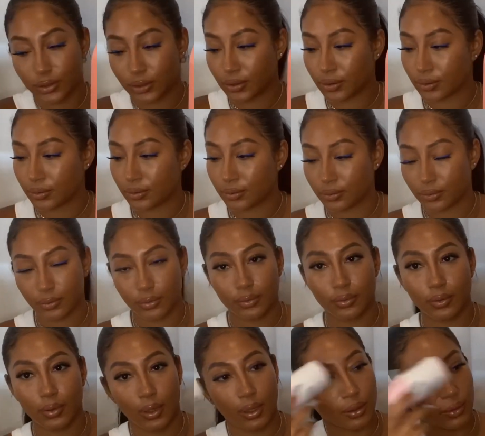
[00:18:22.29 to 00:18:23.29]
too.
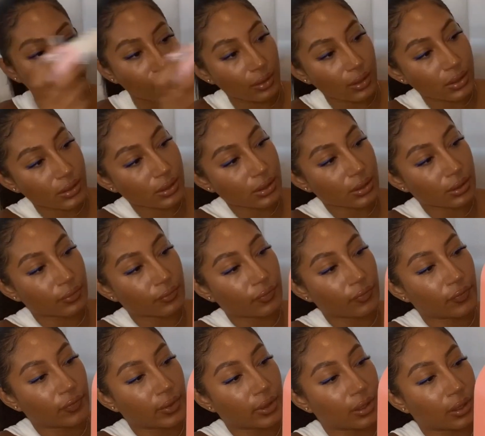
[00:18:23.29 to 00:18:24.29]
This can
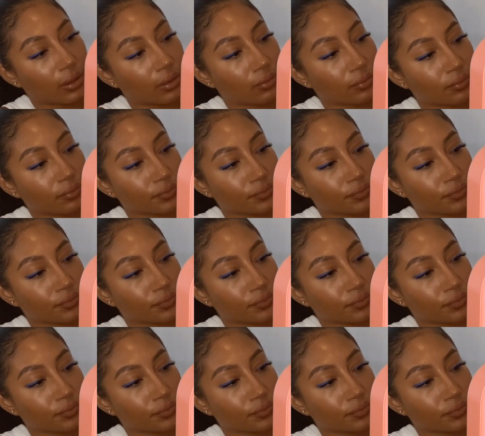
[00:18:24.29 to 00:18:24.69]
fit.